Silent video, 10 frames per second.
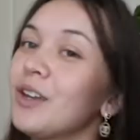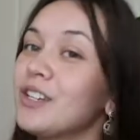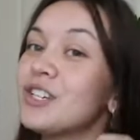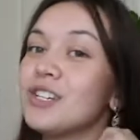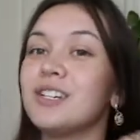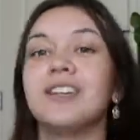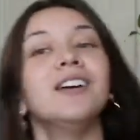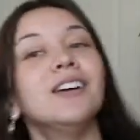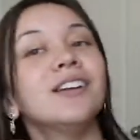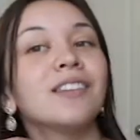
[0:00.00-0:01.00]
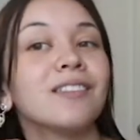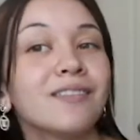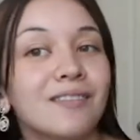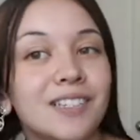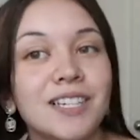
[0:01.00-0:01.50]

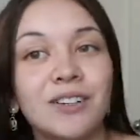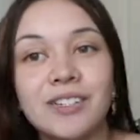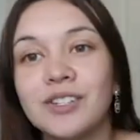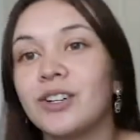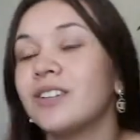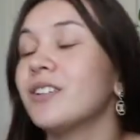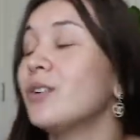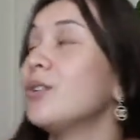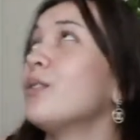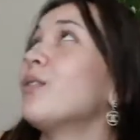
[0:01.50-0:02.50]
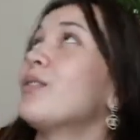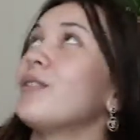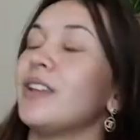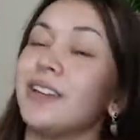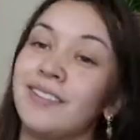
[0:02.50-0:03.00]
Ceilings are a little
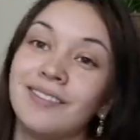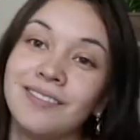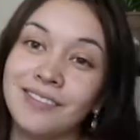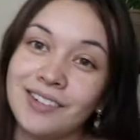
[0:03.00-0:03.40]
thin.